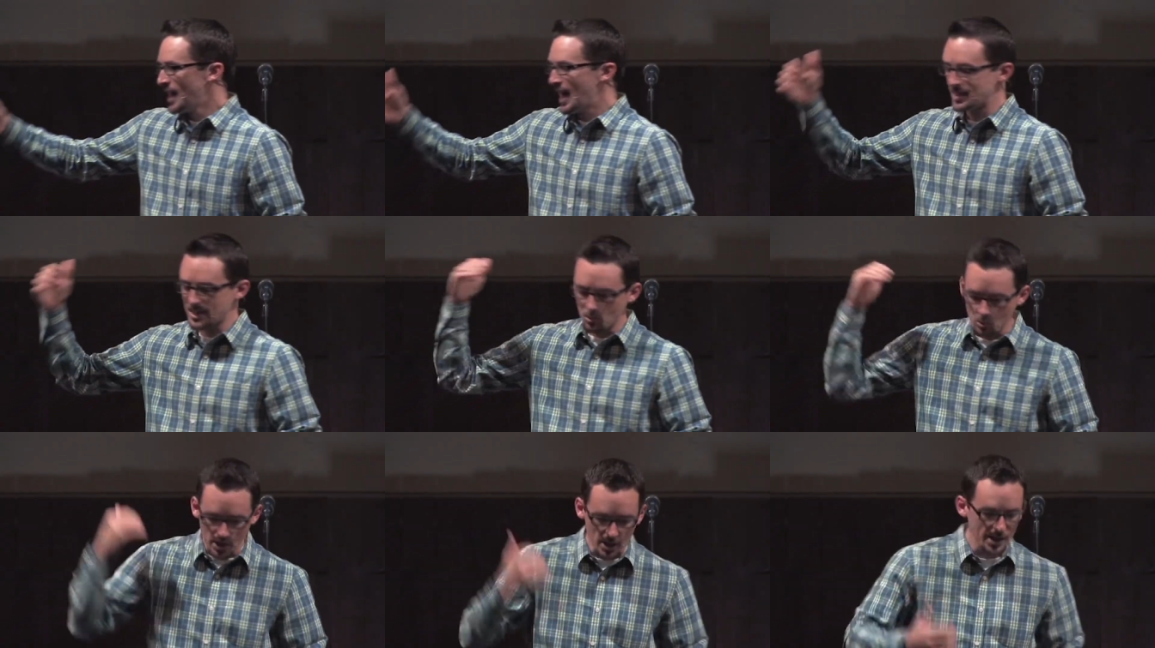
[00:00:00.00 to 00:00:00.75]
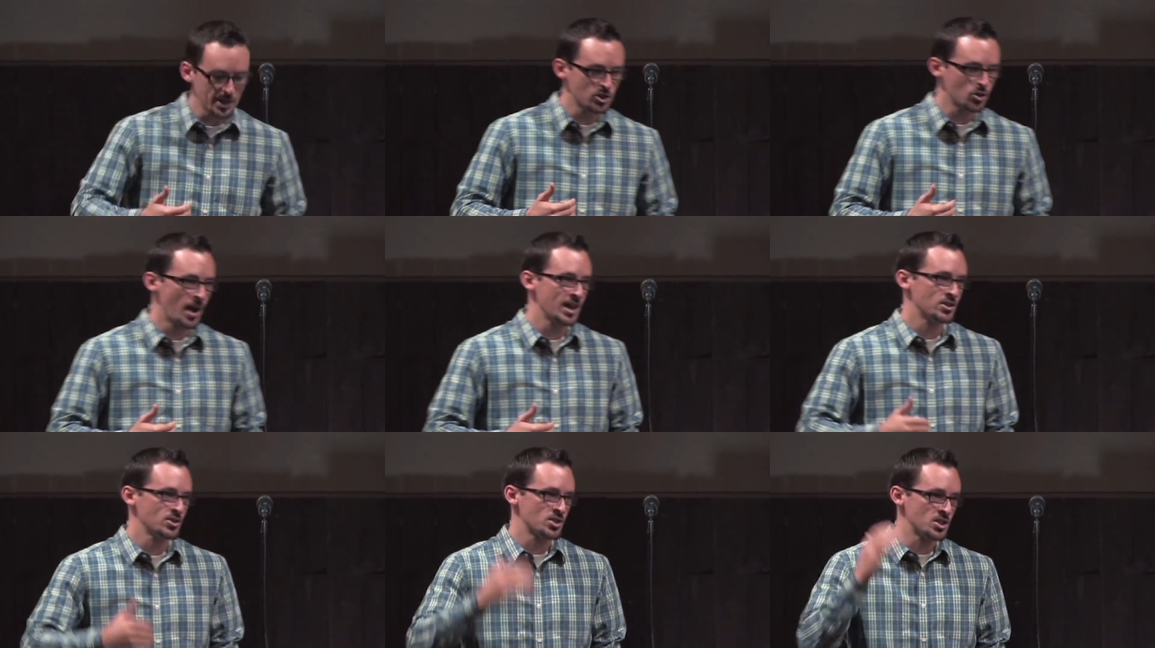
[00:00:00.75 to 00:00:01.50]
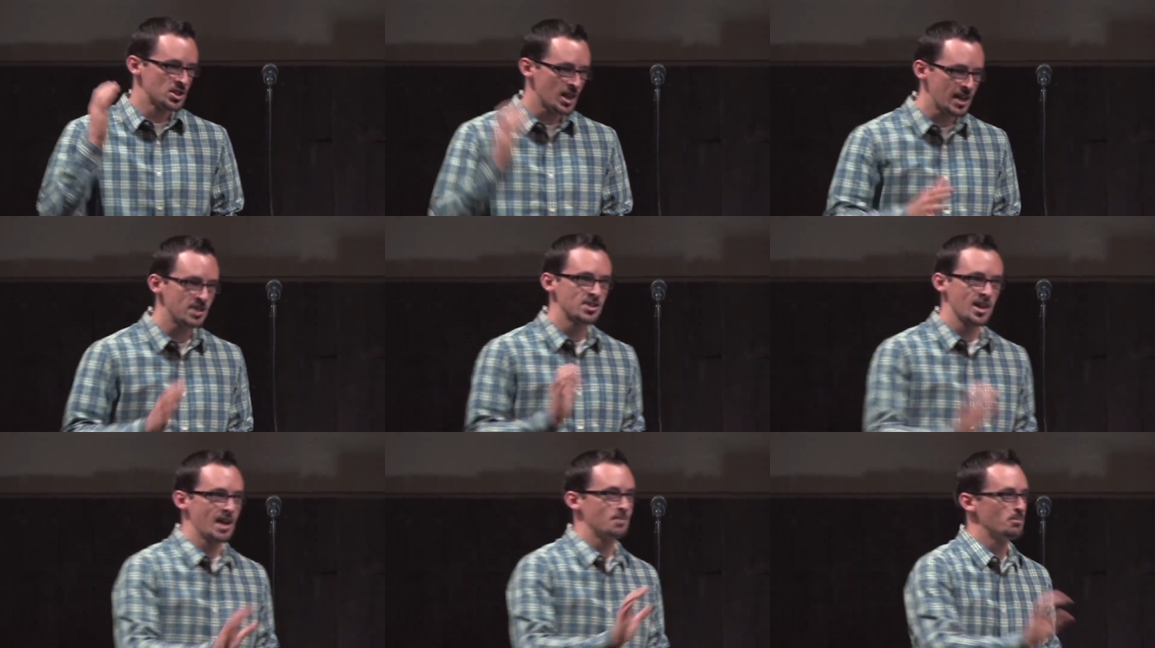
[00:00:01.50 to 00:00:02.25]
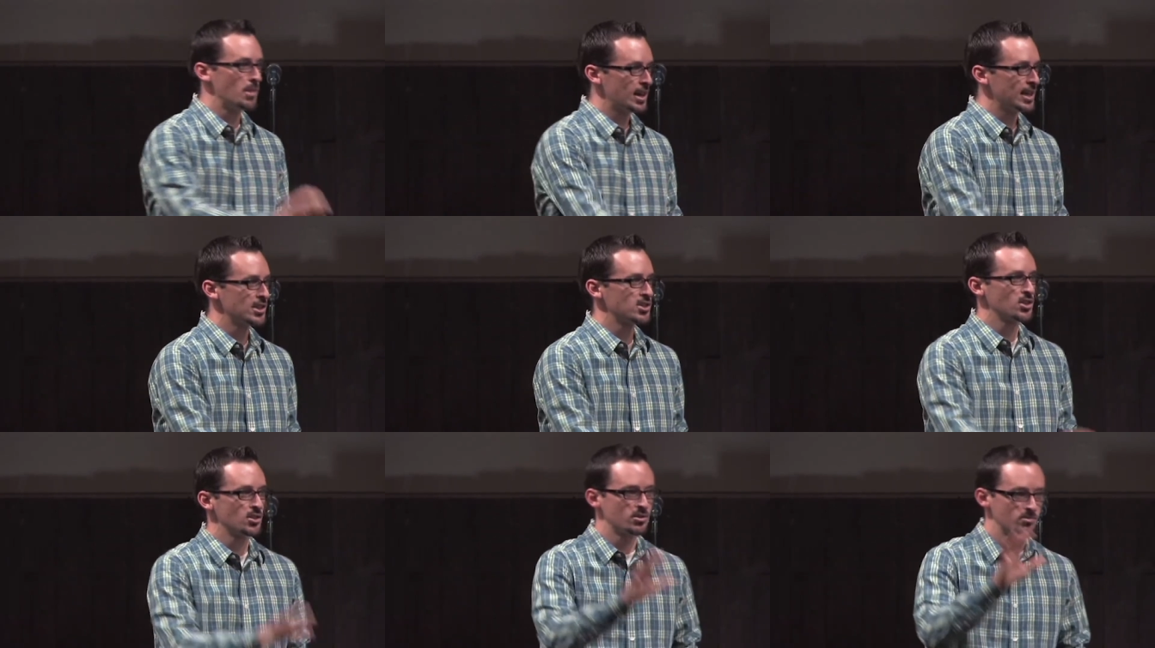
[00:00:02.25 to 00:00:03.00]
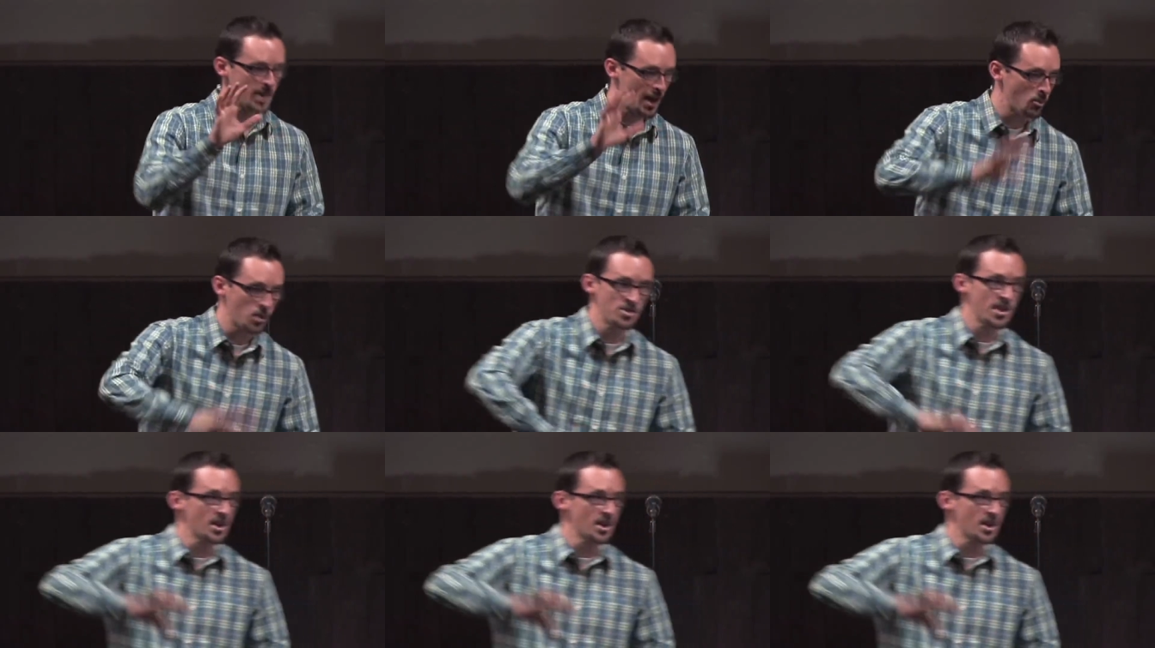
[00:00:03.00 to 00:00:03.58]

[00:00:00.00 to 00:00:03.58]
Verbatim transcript: as that we're going to try to set aside money so that when